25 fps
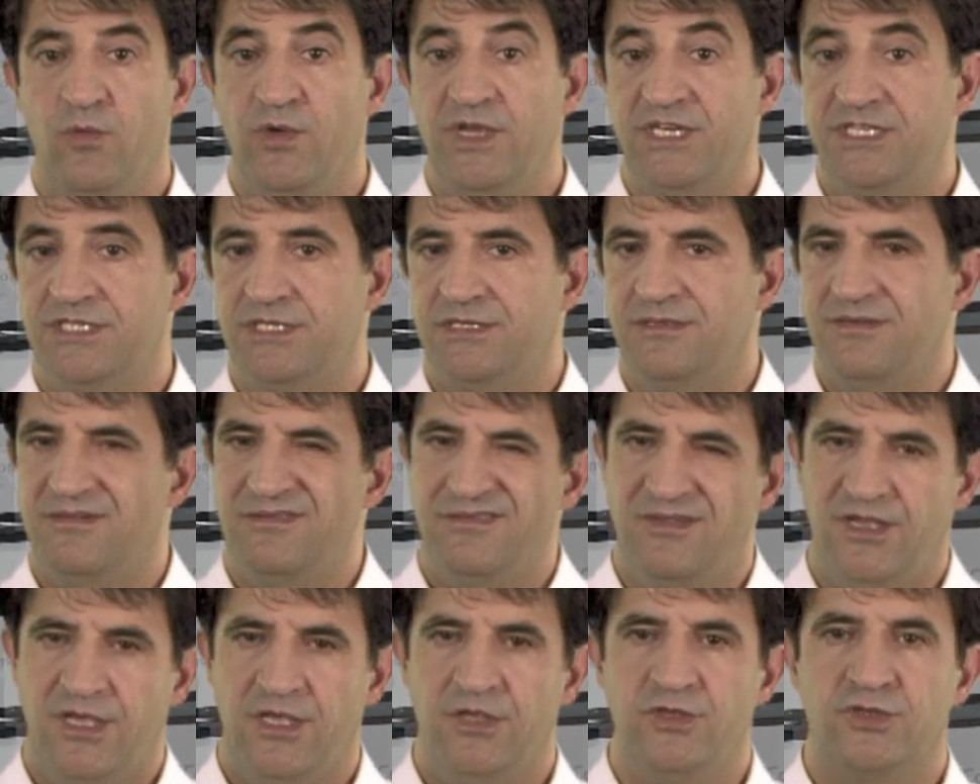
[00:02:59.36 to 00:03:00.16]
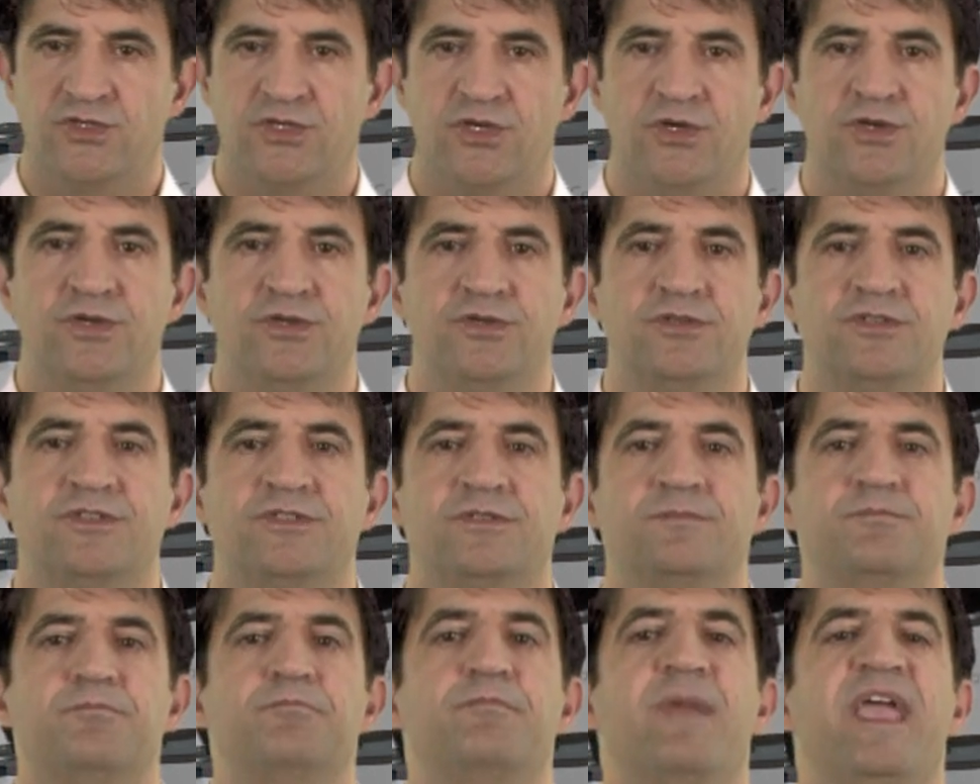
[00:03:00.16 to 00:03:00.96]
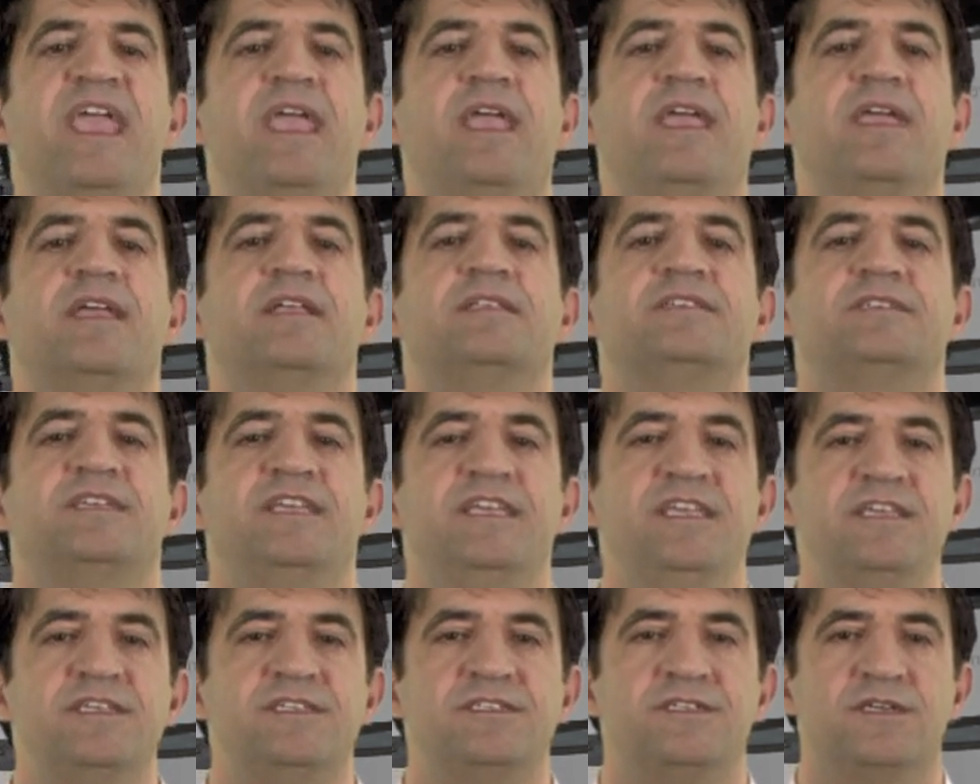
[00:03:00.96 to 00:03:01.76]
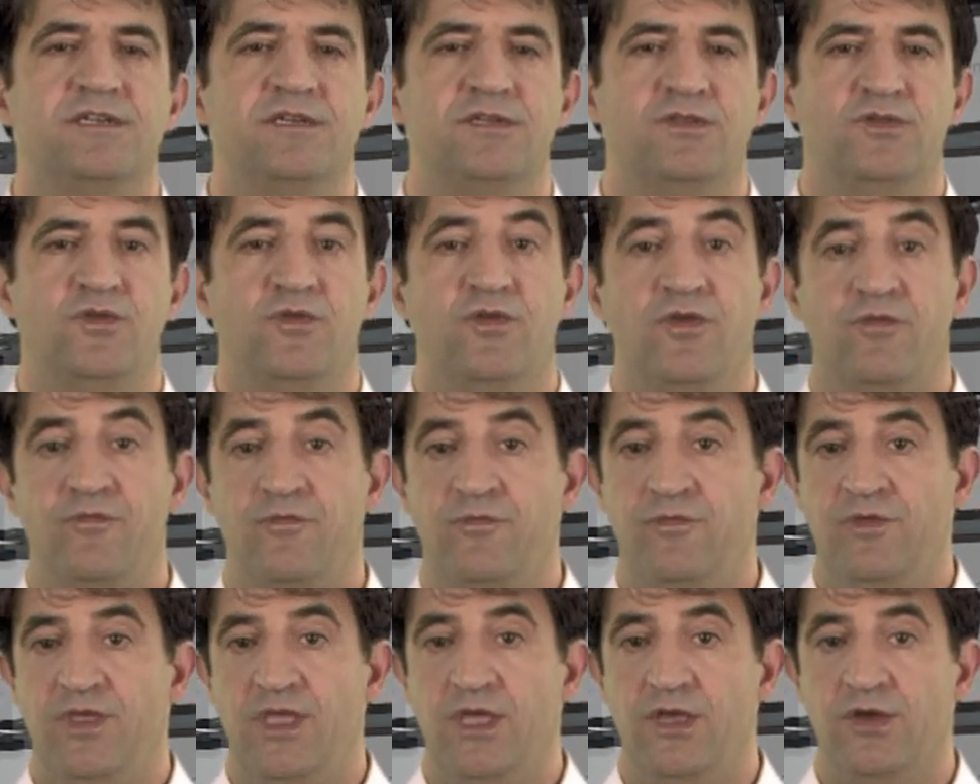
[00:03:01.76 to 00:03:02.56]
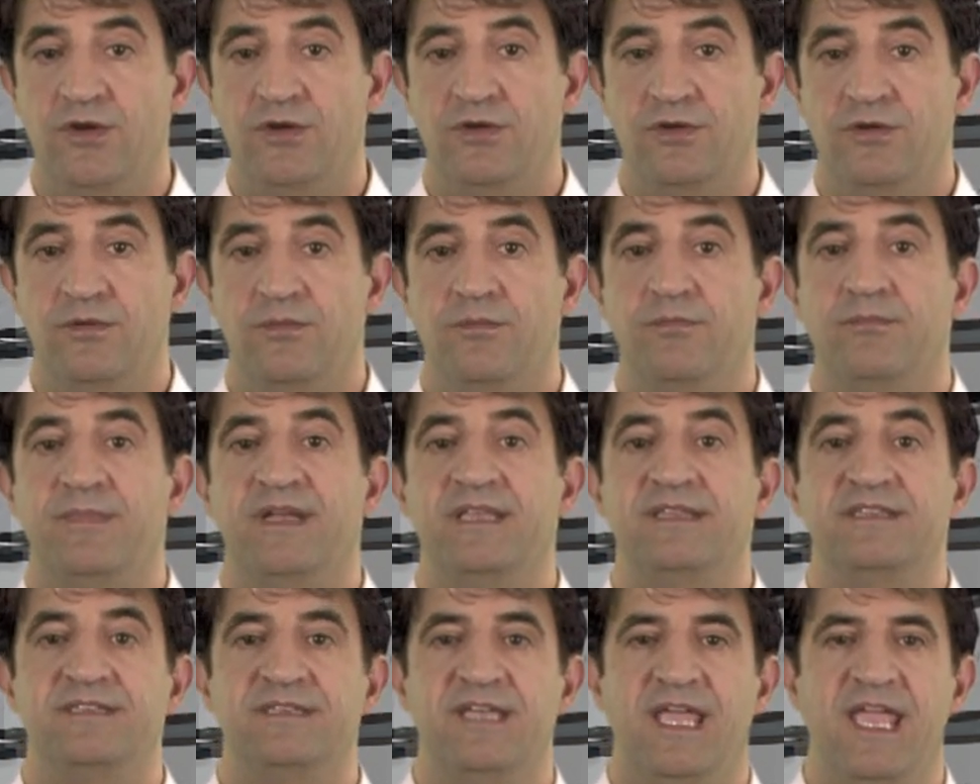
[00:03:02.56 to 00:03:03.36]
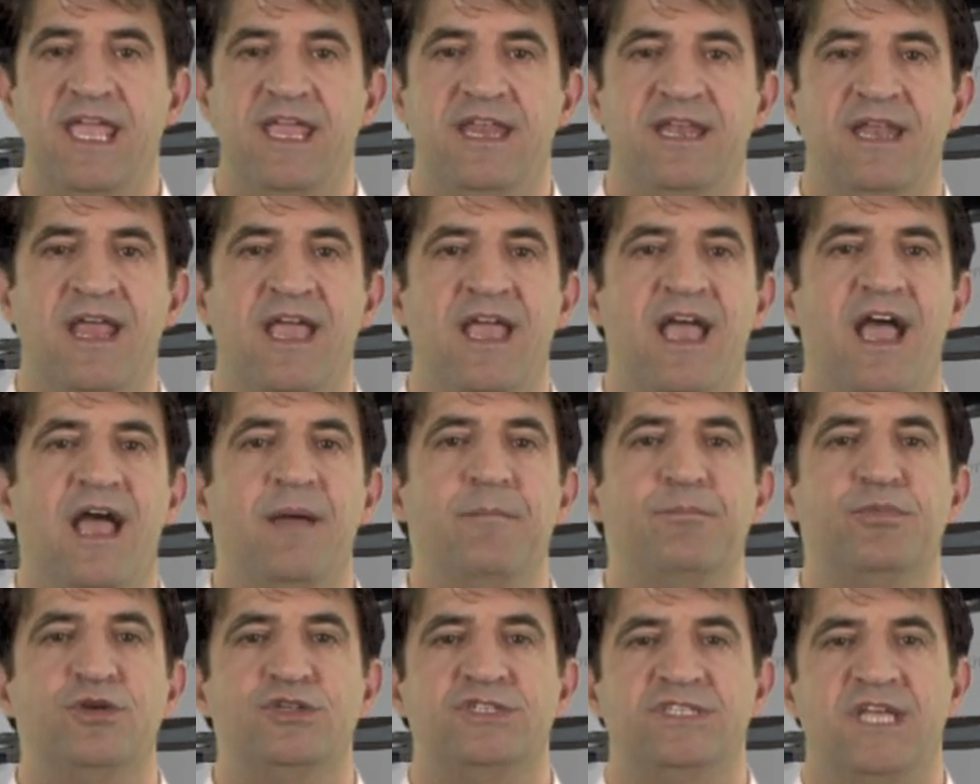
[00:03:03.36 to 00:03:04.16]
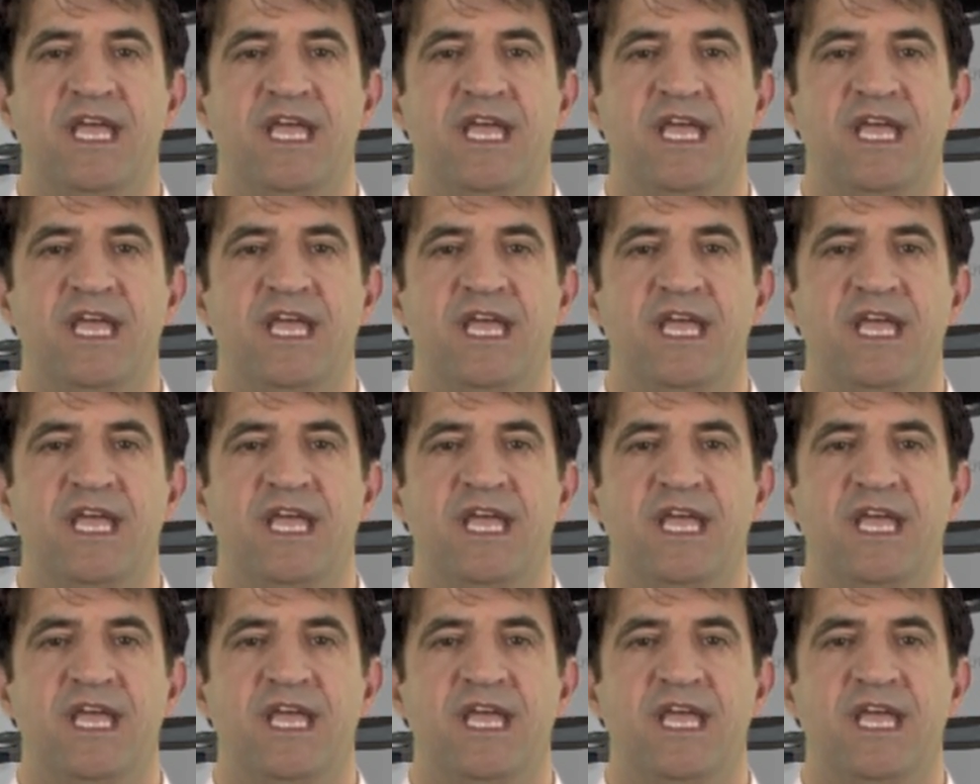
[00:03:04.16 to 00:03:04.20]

which in turn make it easier to configure, maintain, and